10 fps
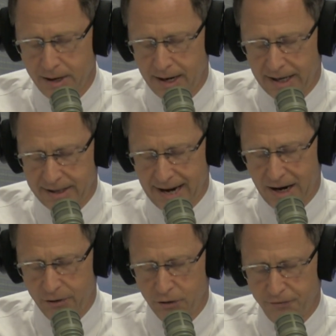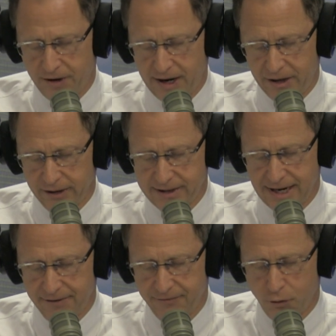And now you'll file a
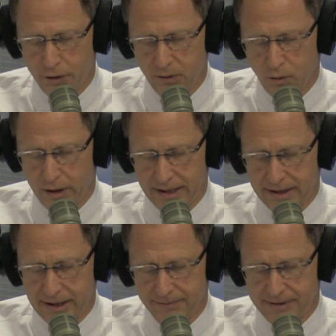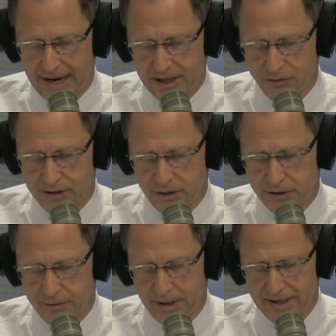1041 income tax return
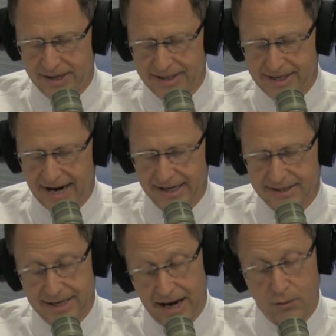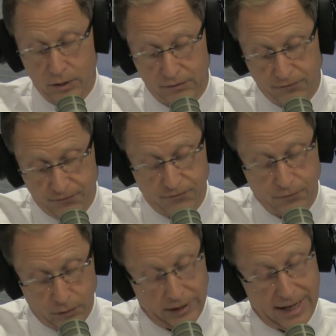to pay that tax. Now
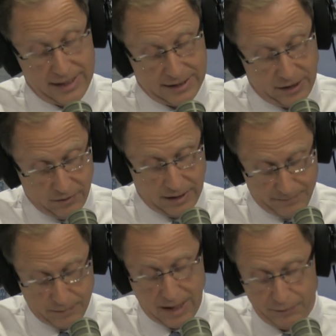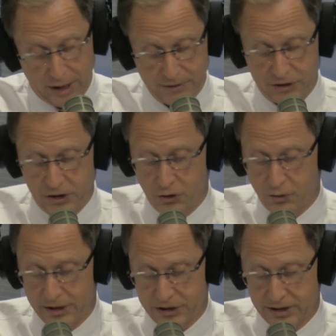we're getting there. I promise to your
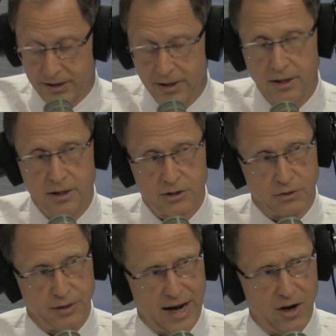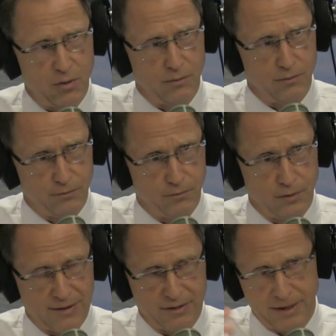question. So now
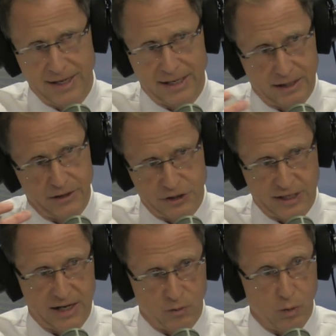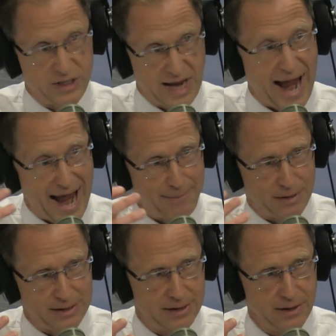everybody can understand what's
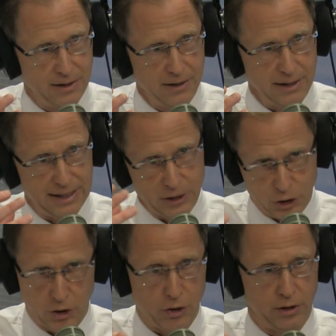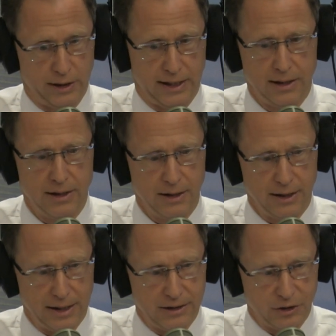happened internally
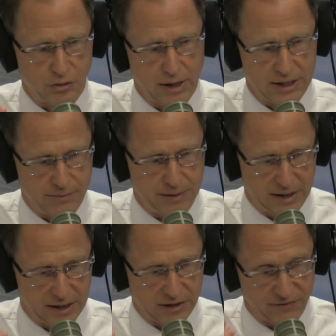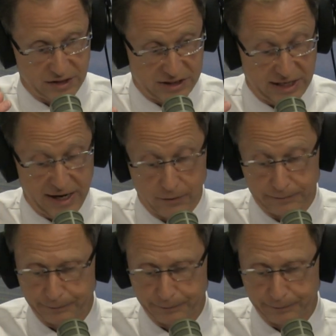in the trust because of this sale.